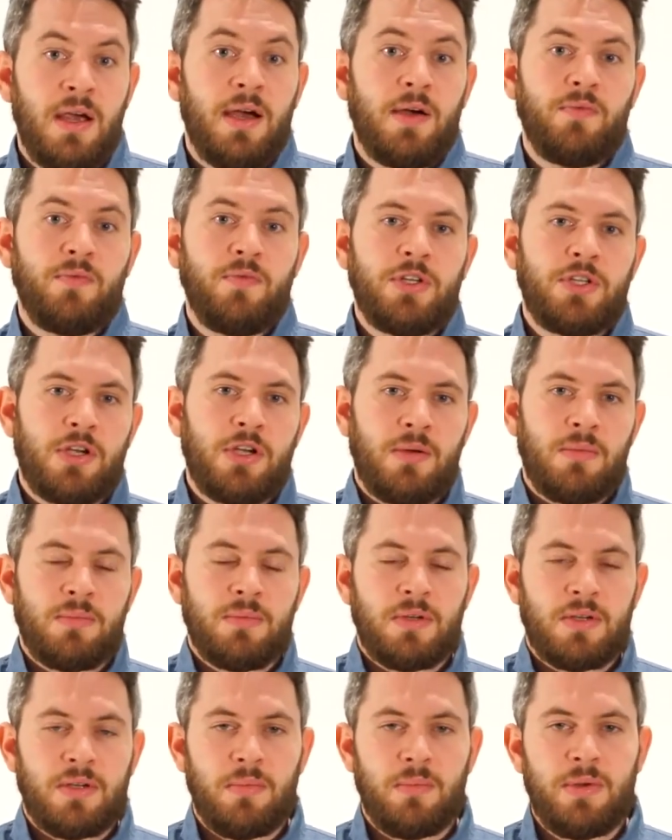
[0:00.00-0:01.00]
and which
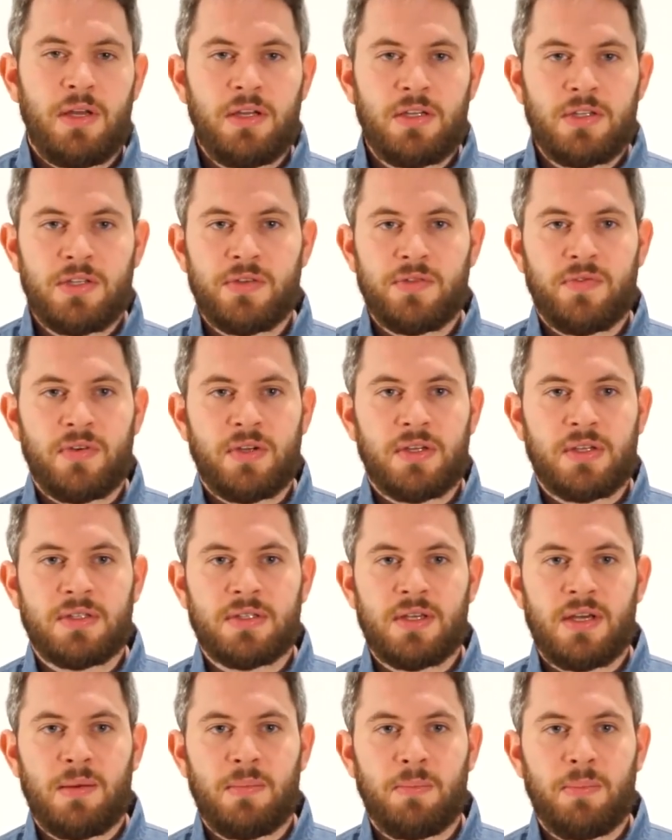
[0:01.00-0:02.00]
combinations, for
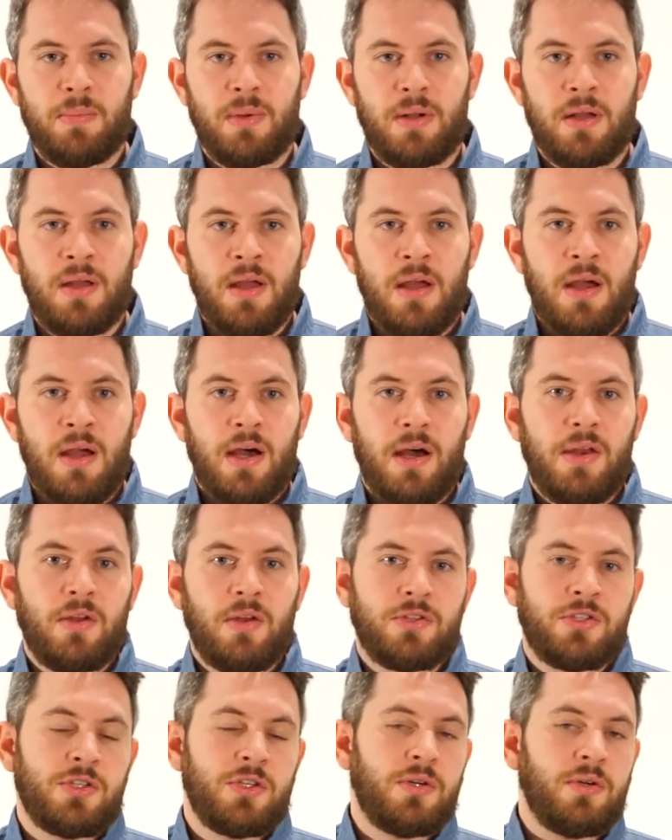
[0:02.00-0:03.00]
example, are
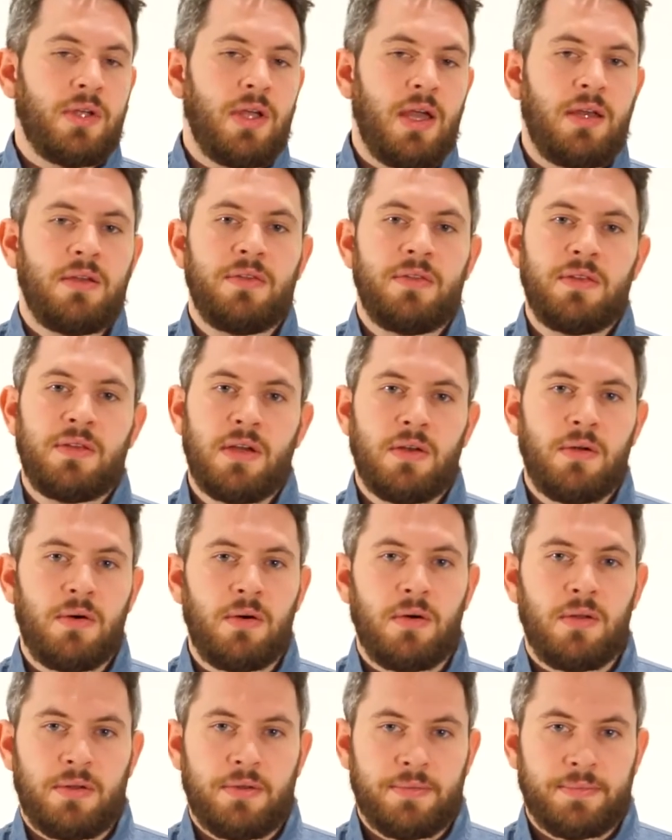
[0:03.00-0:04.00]
not showing anything at
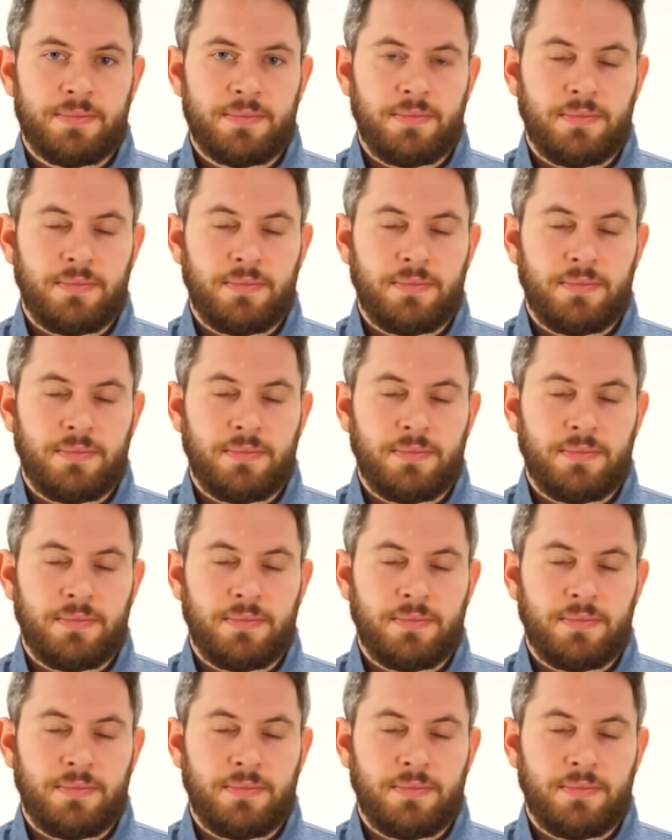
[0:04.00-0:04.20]
all.